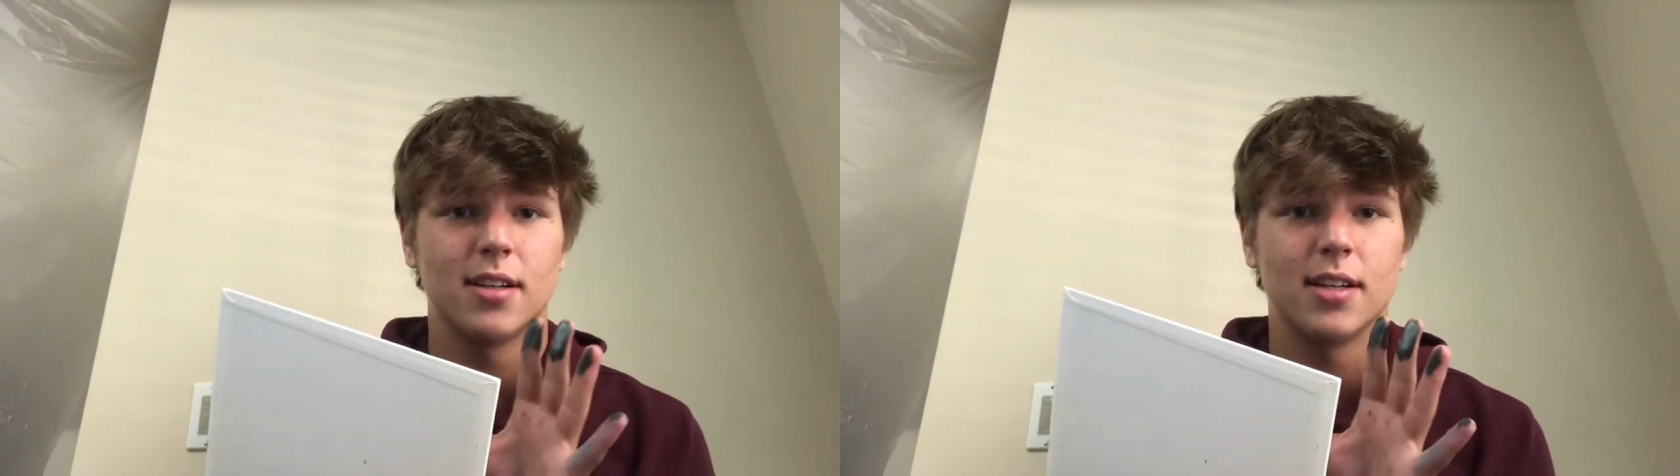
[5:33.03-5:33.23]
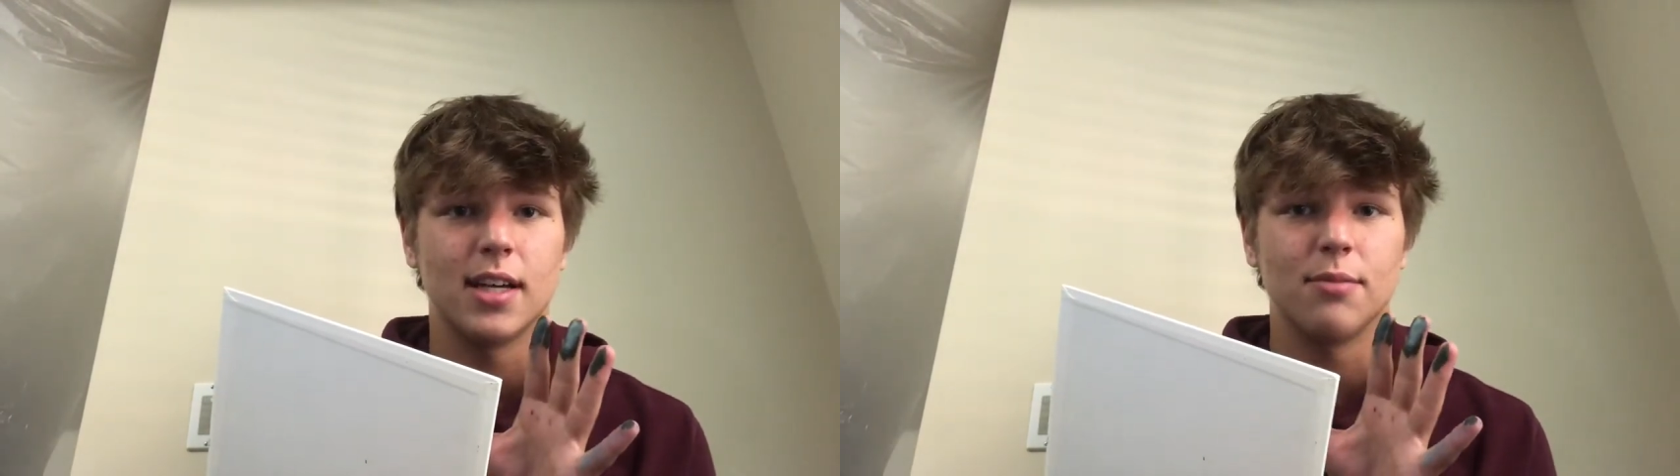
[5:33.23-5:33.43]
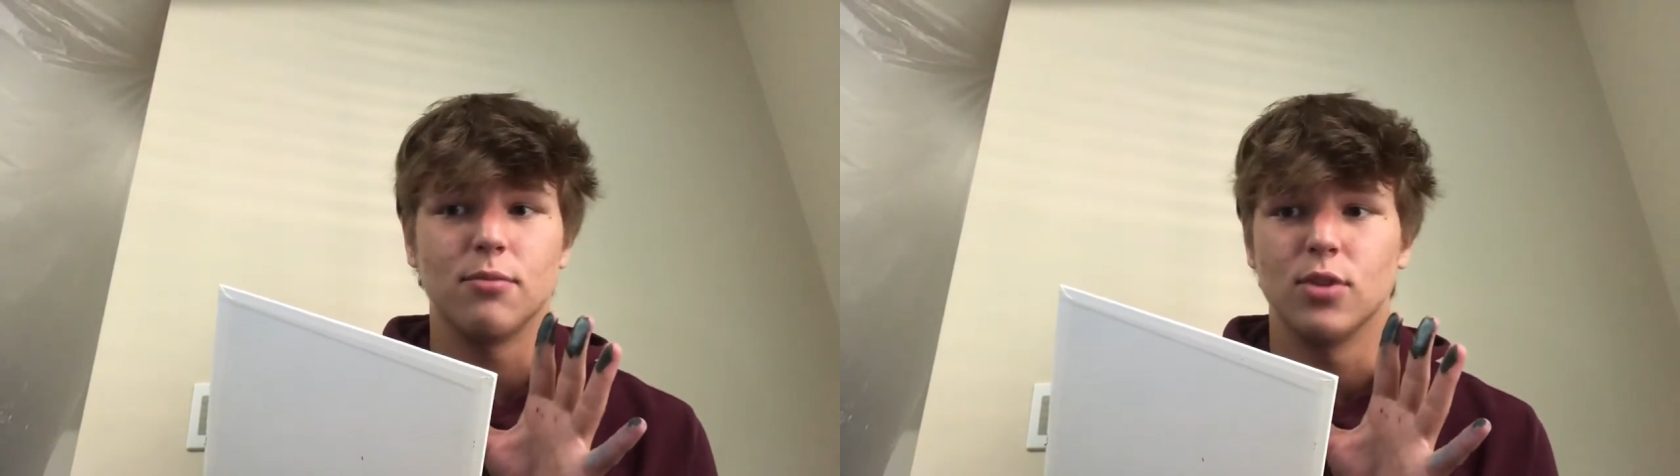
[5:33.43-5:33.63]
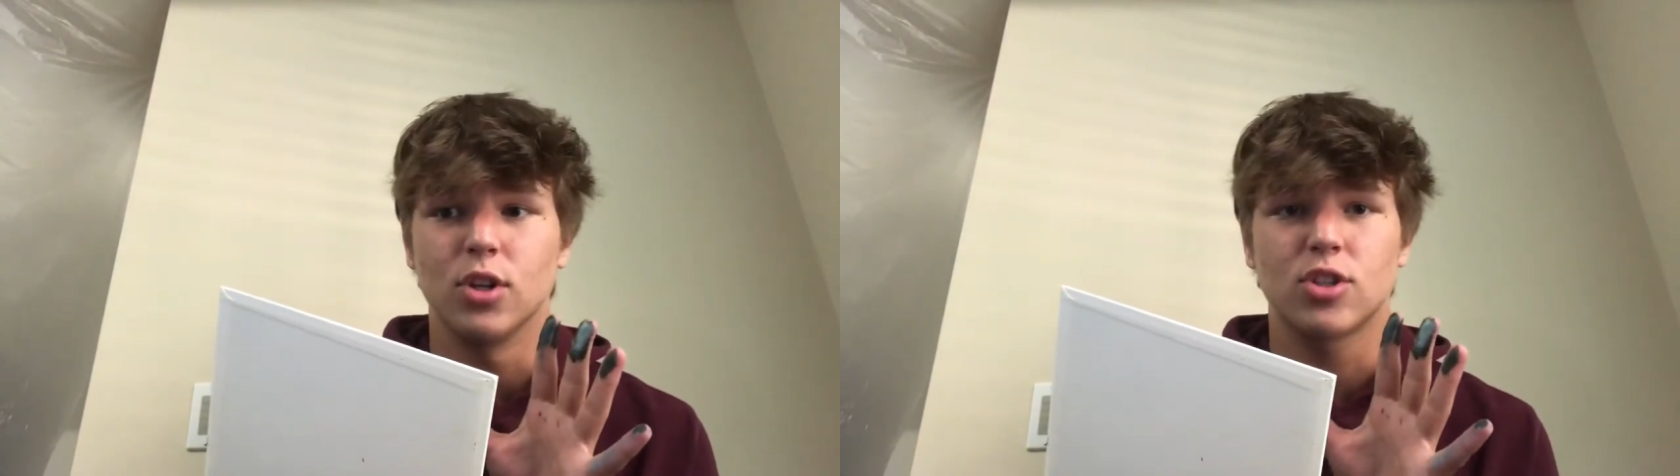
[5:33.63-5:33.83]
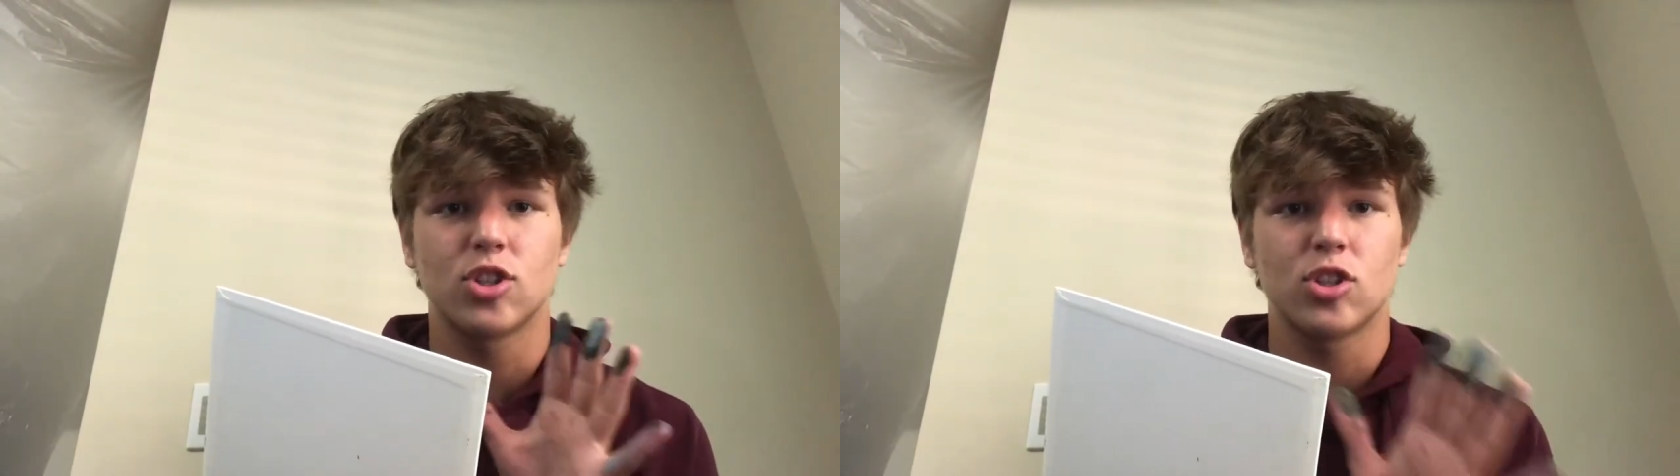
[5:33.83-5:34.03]
It
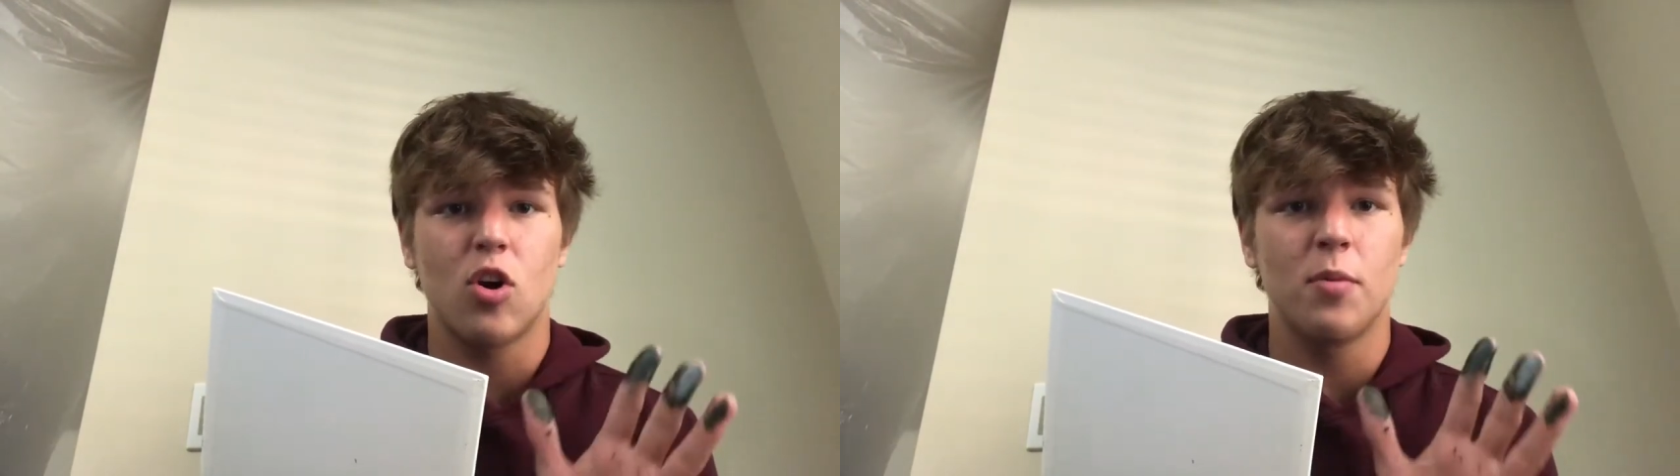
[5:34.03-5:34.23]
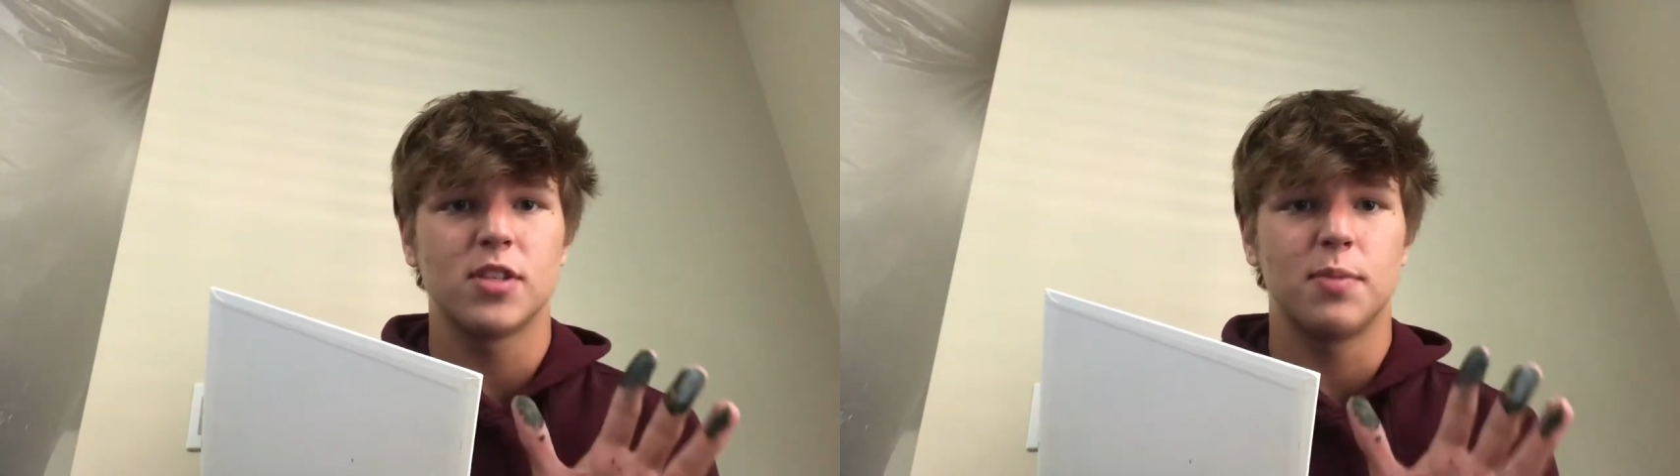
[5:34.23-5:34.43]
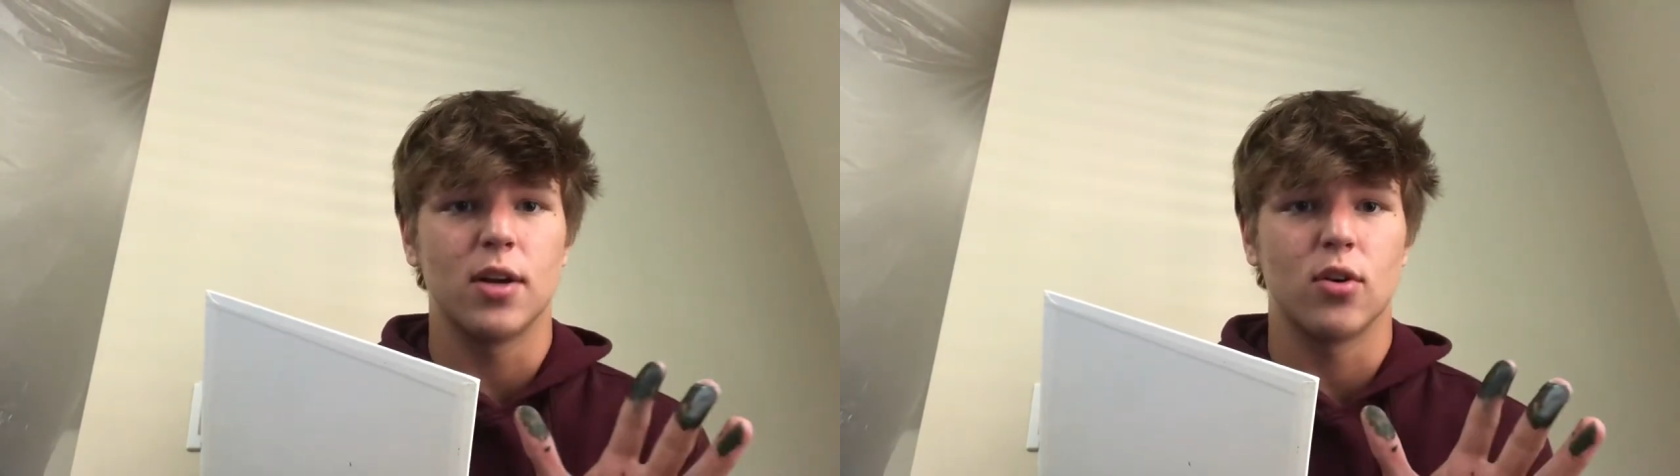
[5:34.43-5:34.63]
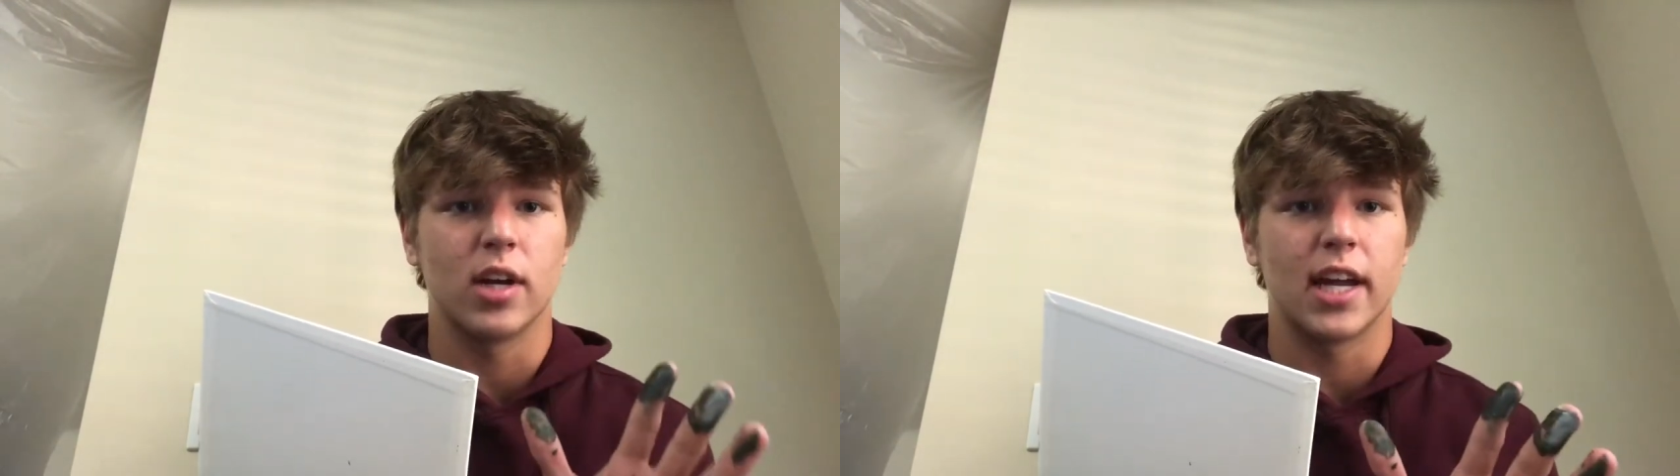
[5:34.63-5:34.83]
looks so much better on